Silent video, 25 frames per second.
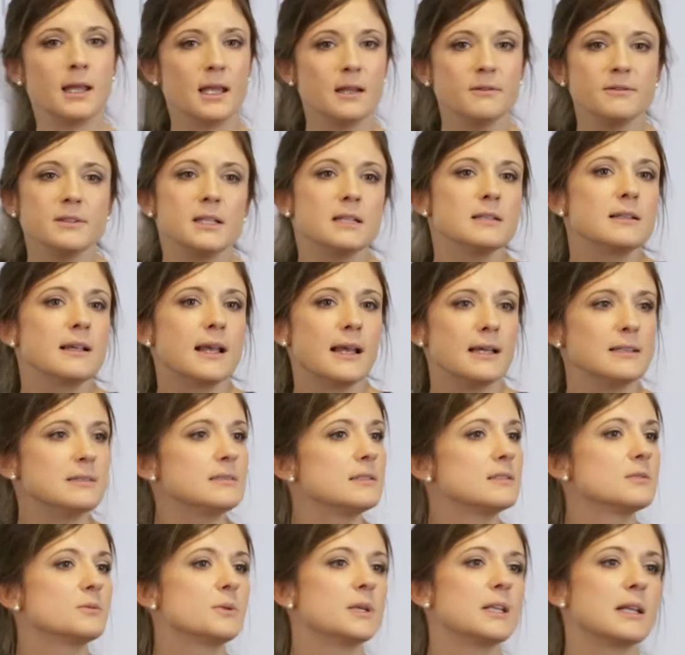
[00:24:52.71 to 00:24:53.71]
Even in
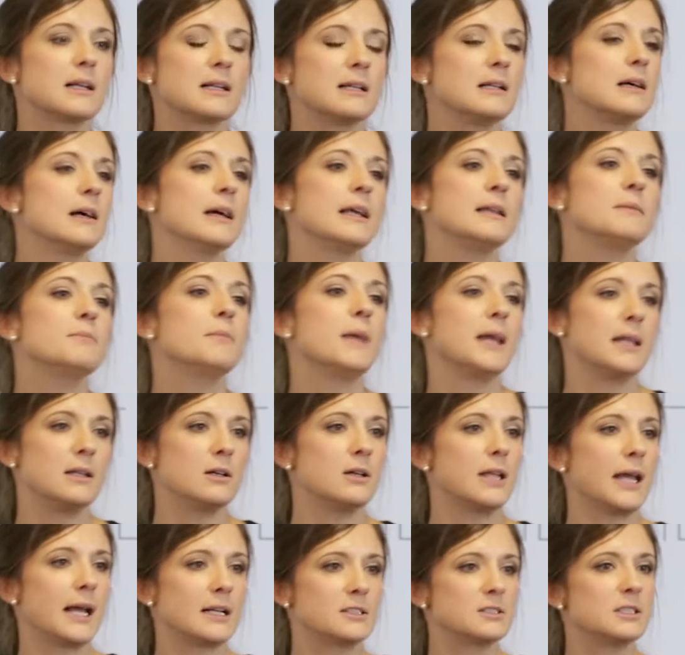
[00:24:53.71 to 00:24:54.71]
cases where the client may
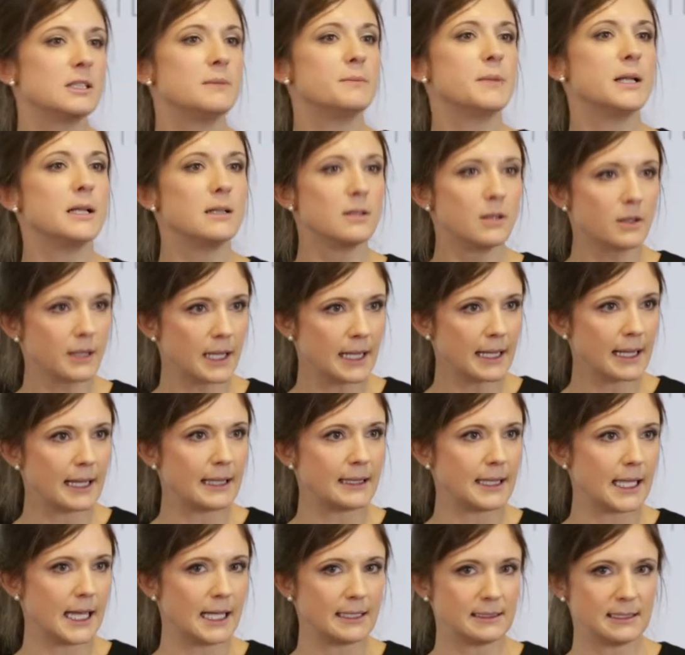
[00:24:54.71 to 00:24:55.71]
not actually be looking
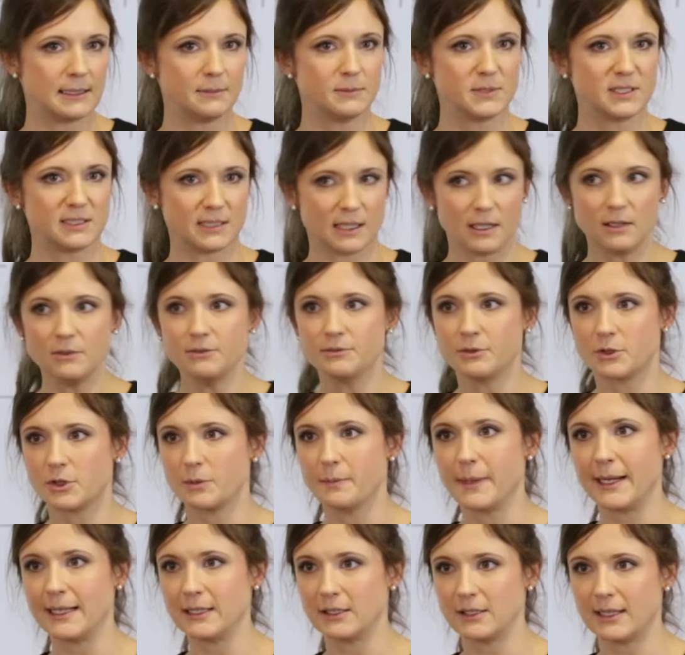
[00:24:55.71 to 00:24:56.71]
at that himself
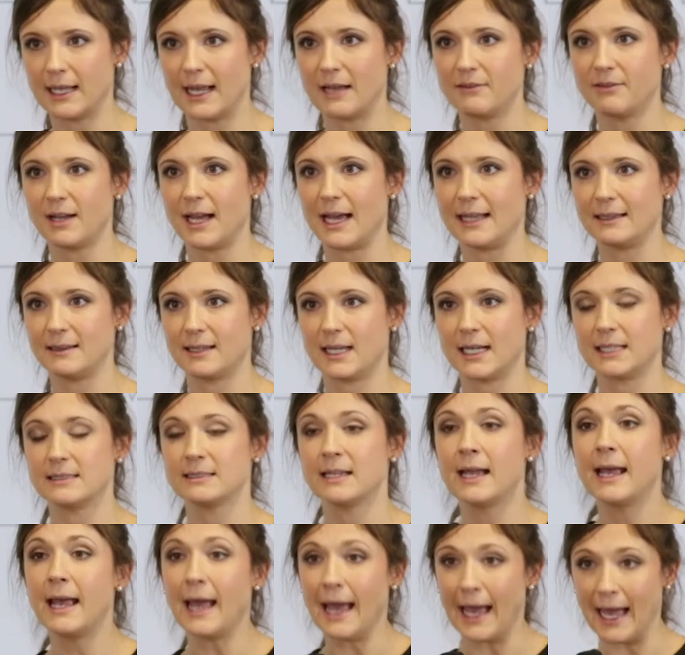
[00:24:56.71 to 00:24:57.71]
or may not have had
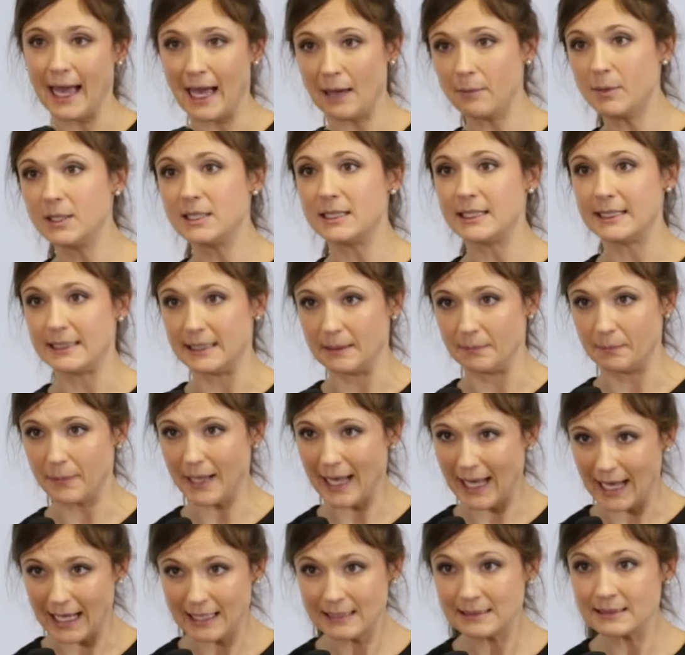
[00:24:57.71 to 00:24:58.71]
that habit in the
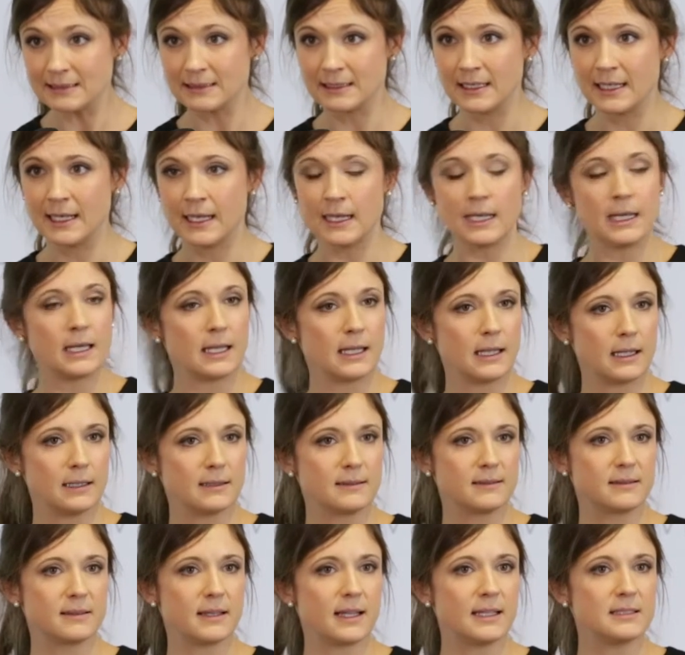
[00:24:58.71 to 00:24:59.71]
past,
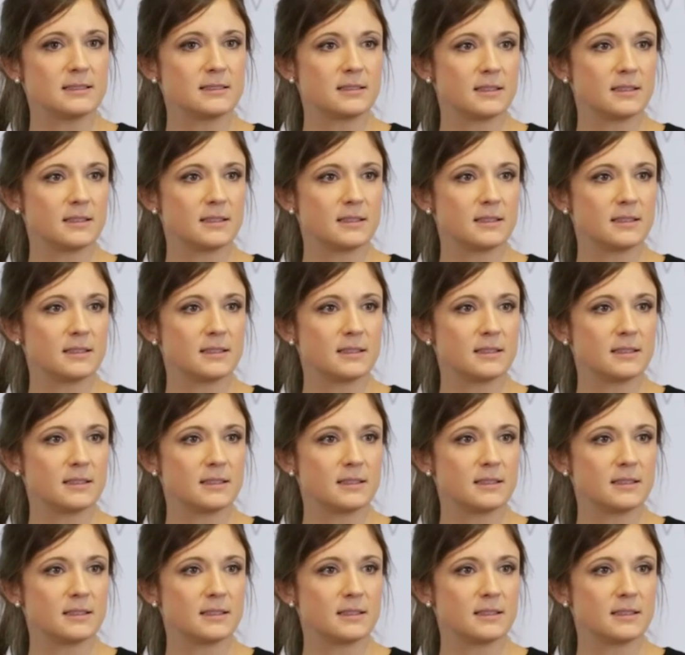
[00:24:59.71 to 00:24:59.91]
it's